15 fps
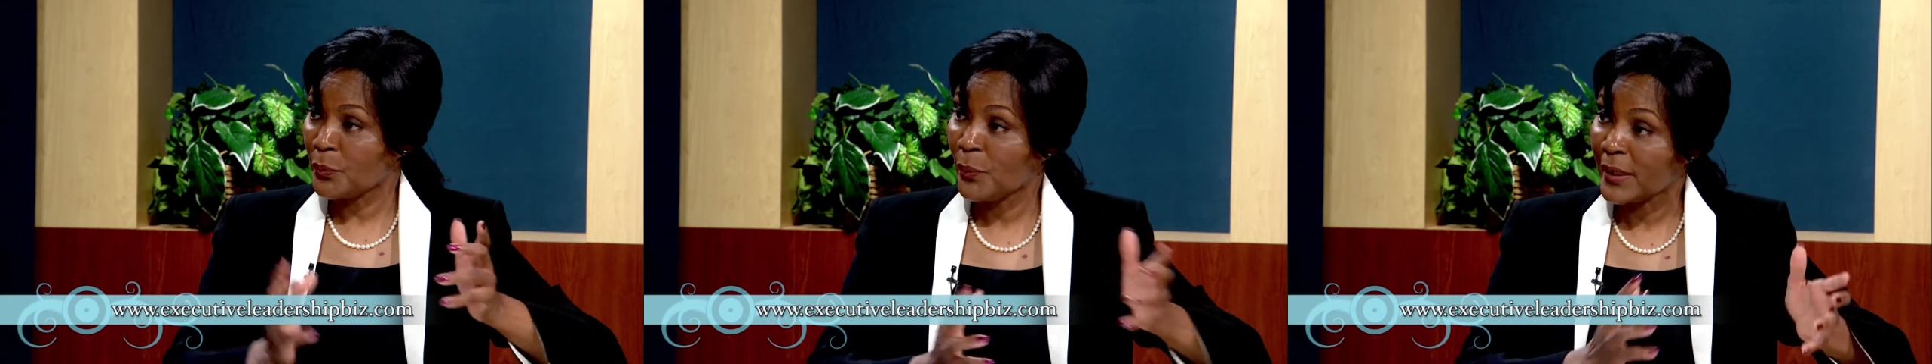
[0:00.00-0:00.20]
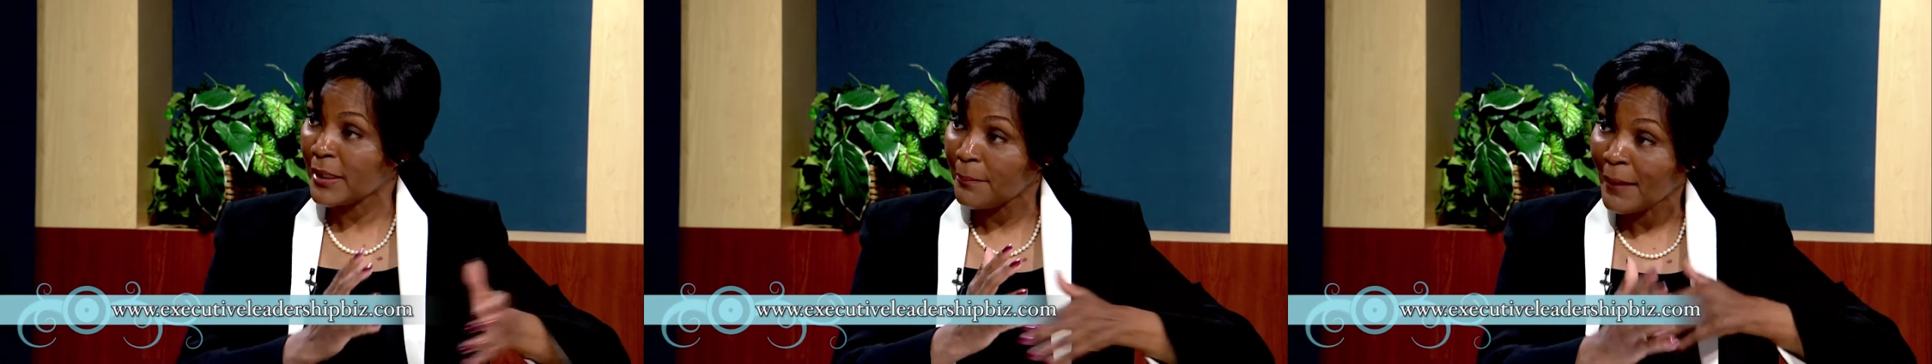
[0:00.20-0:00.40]

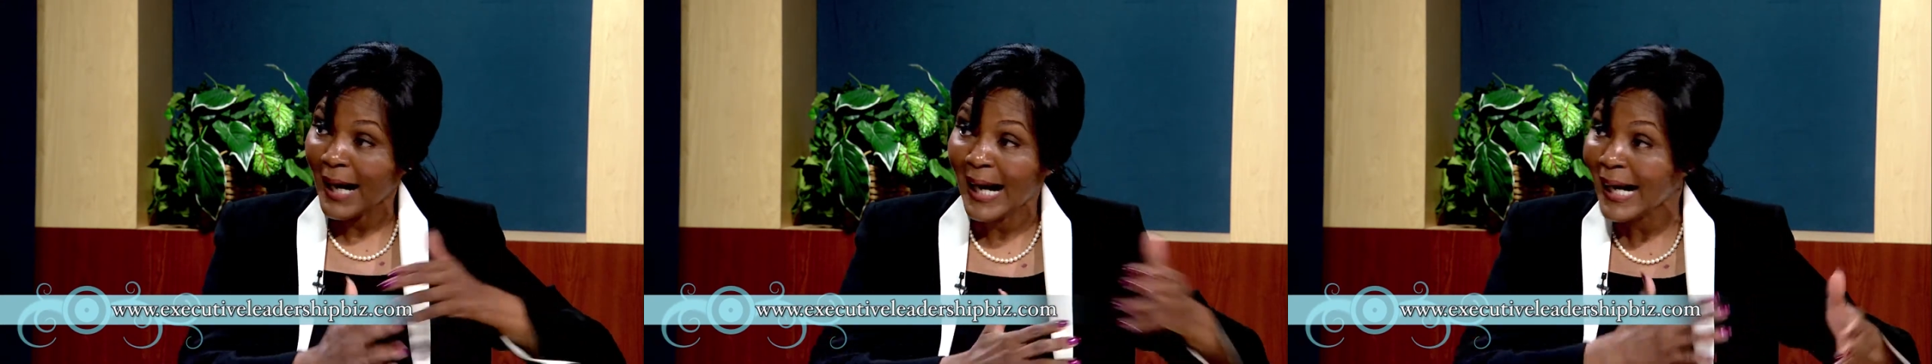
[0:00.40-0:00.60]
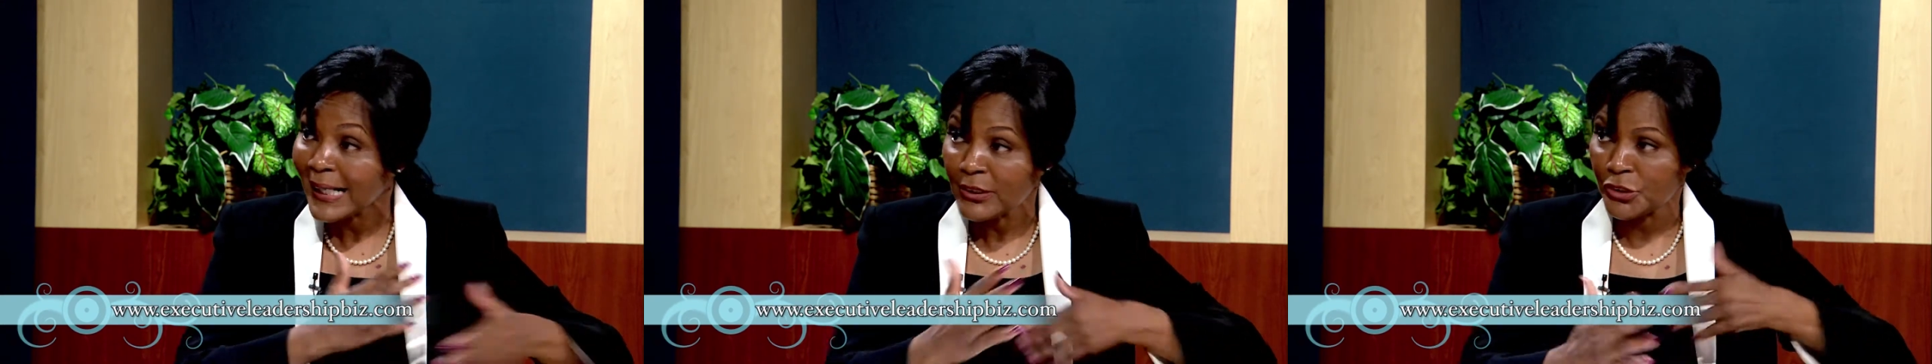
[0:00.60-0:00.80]
What am
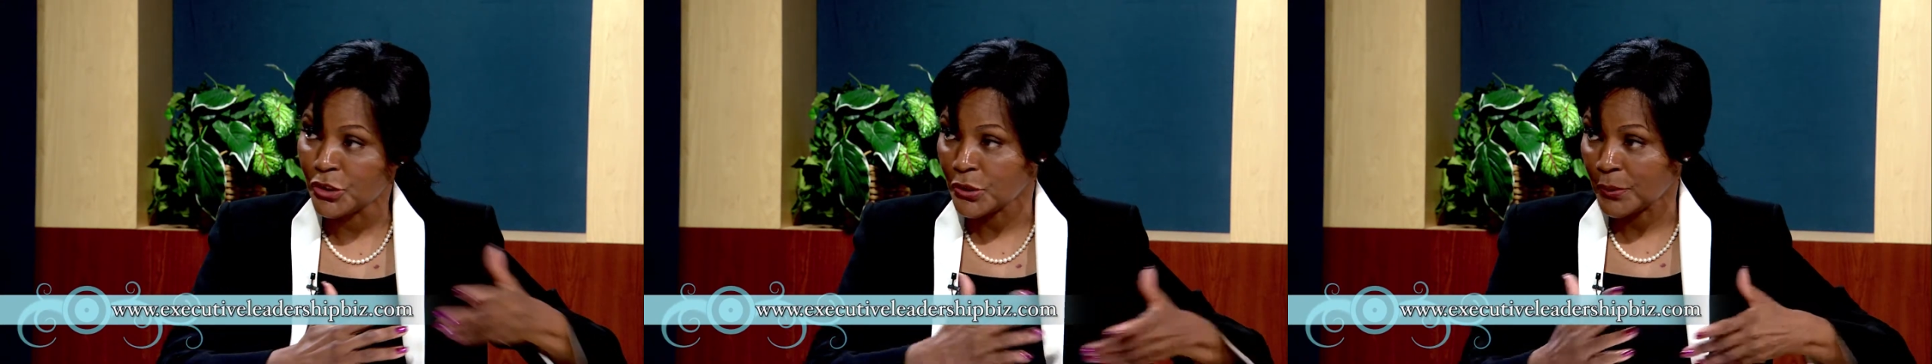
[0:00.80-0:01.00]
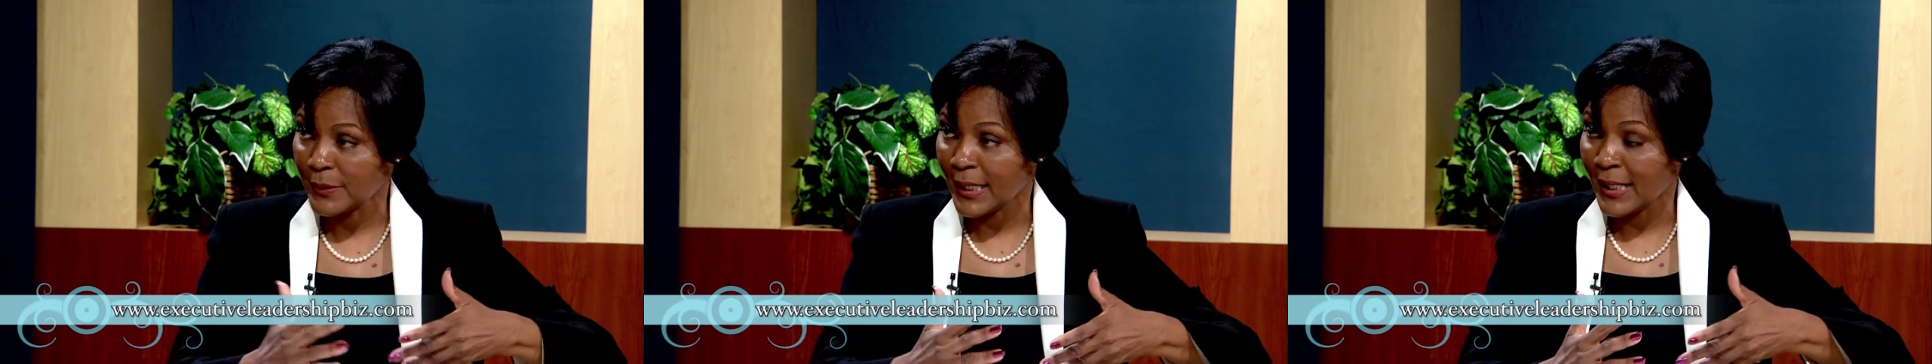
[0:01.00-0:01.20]
I
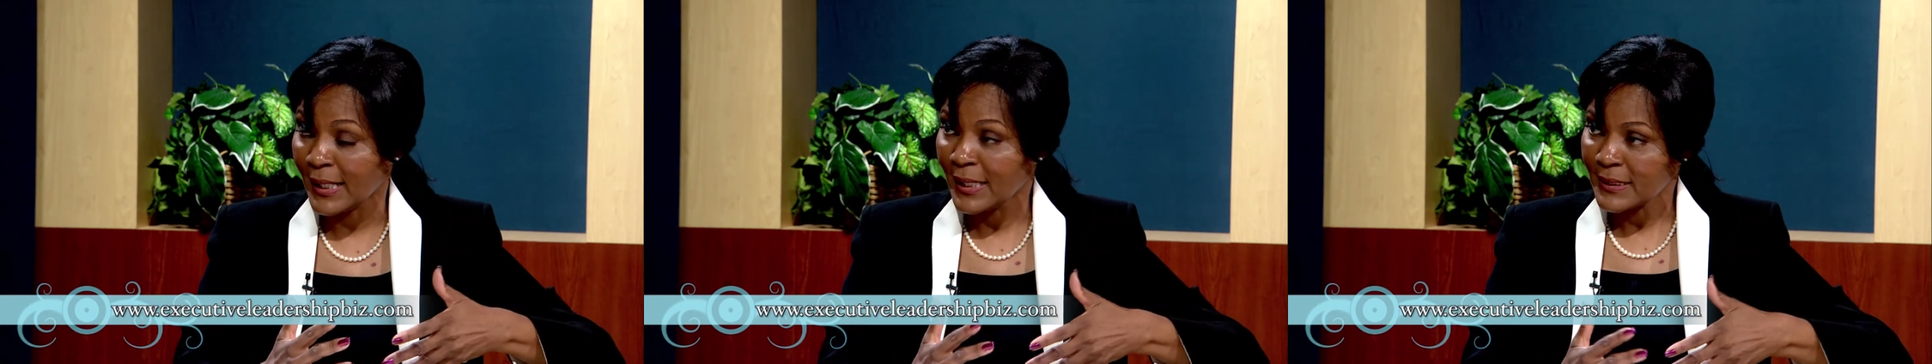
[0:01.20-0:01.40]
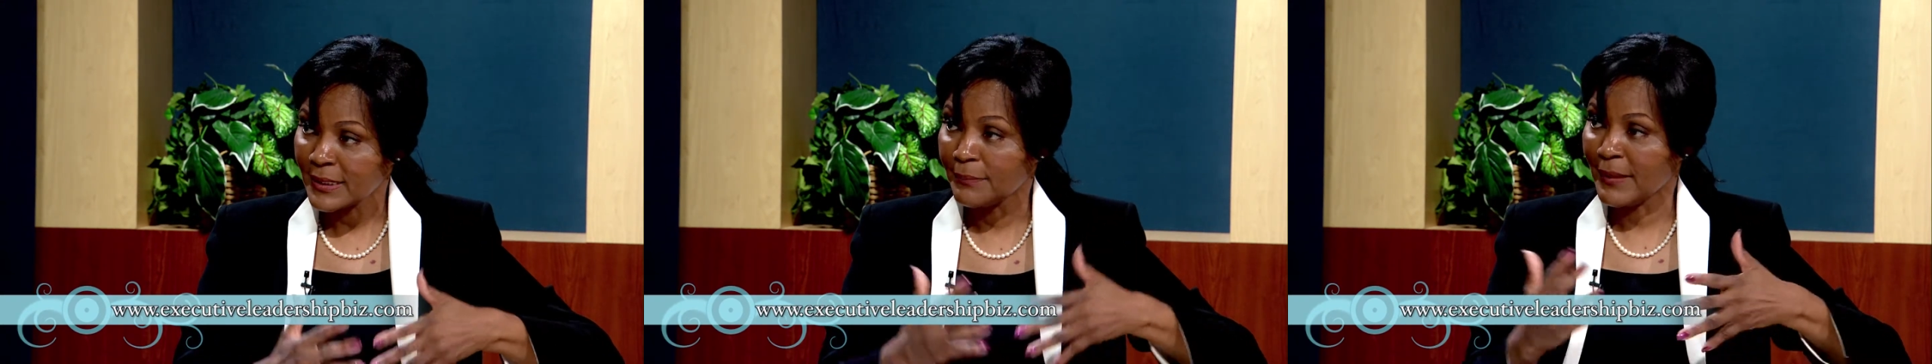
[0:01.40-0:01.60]
doing
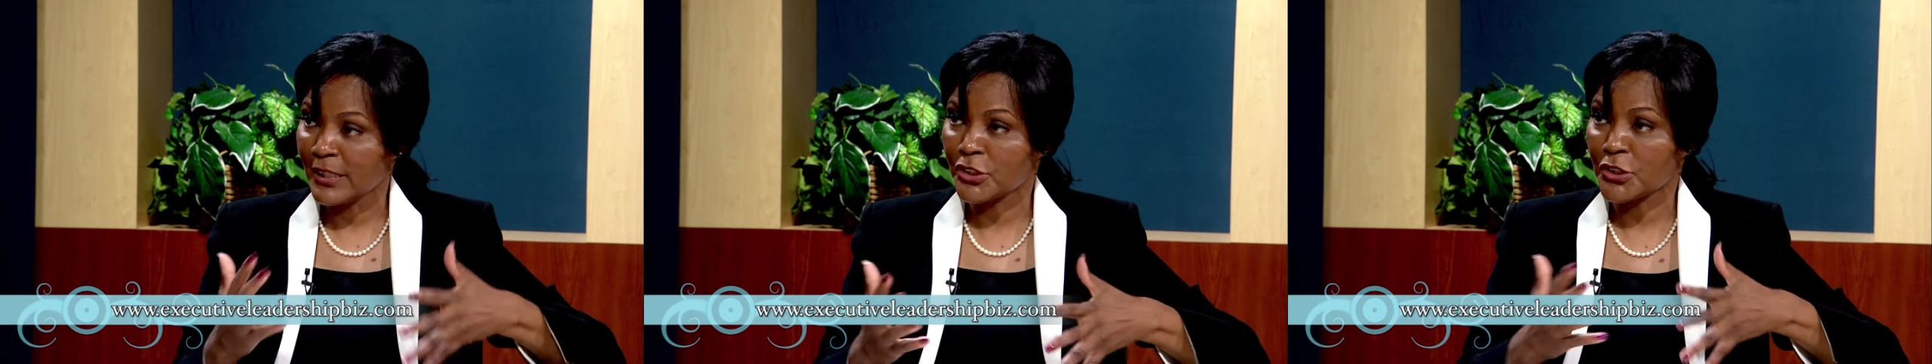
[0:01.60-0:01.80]
to make